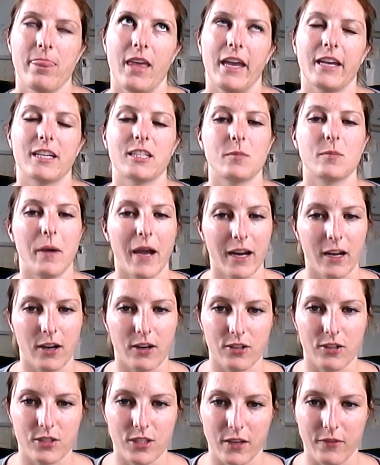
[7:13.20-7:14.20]

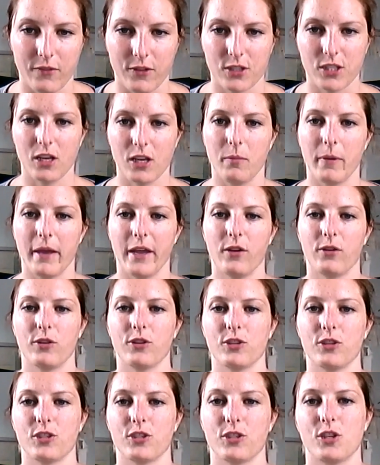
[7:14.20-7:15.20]
expireds and for sale by
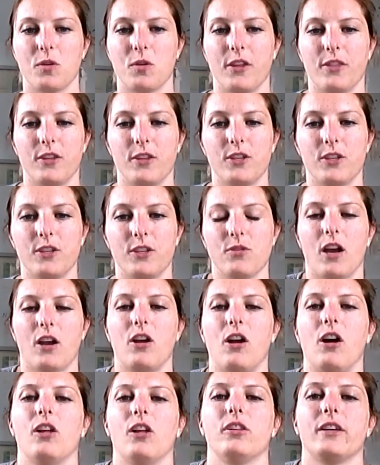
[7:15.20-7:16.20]
owners who are on the do not
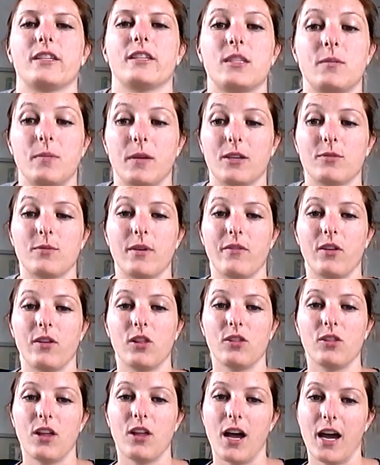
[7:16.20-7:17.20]
call list, because we have a
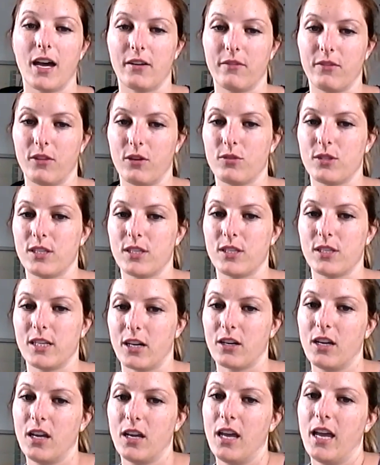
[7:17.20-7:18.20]
lot of those
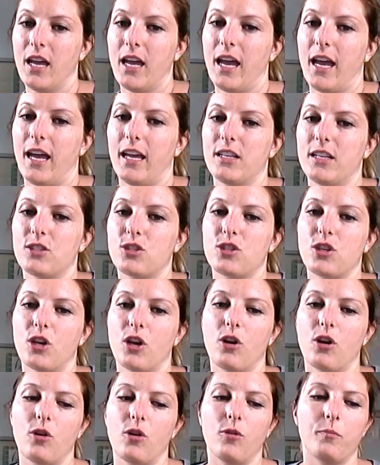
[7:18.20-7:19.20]
here. And
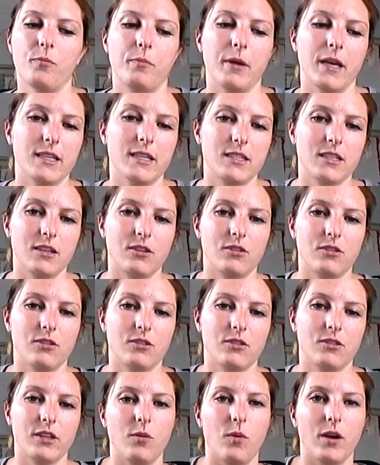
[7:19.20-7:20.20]
so
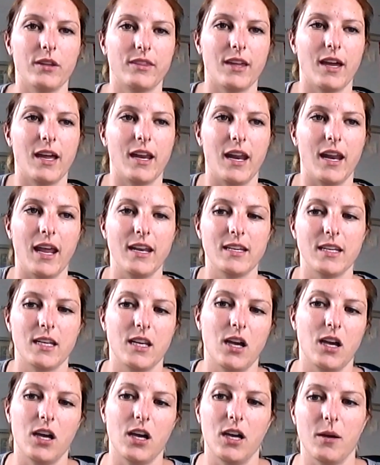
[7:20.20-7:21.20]
basically what that
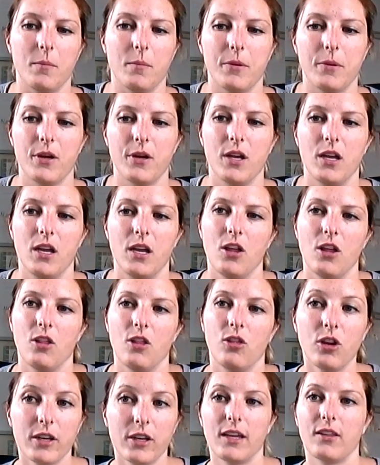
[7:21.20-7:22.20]
ended up
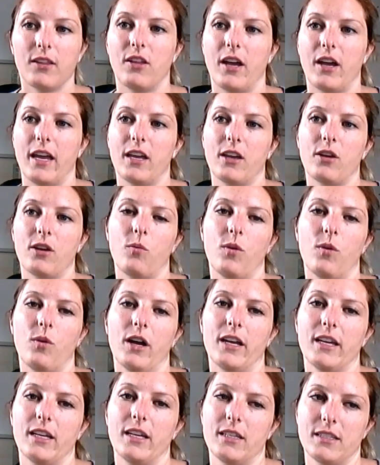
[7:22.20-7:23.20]
looking like
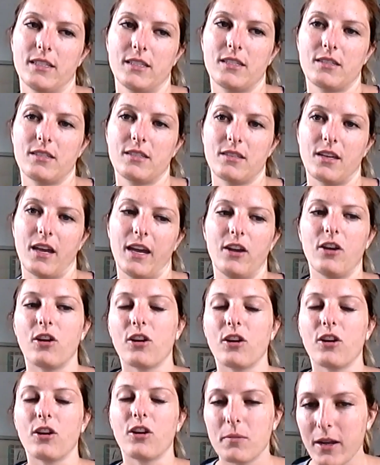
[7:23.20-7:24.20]
was I'd
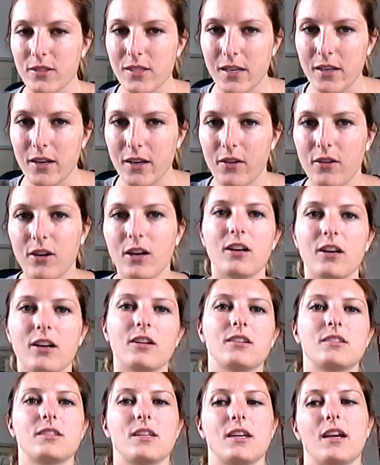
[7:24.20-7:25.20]
heard about send out
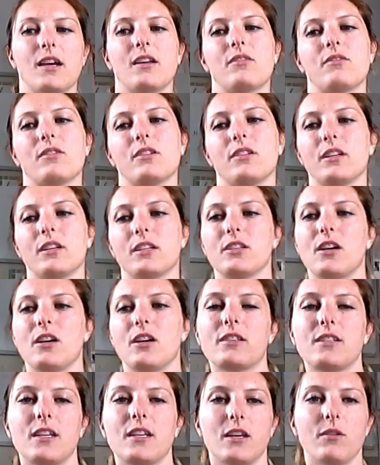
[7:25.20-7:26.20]
cards. I hadn't really
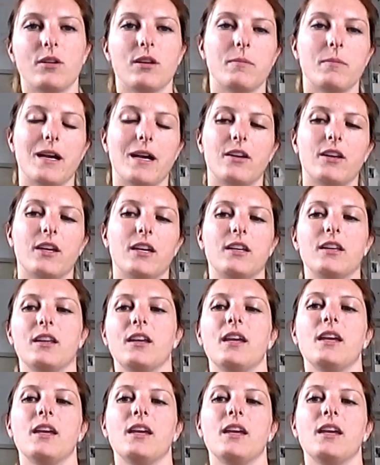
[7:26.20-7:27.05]
talked to anyone about it.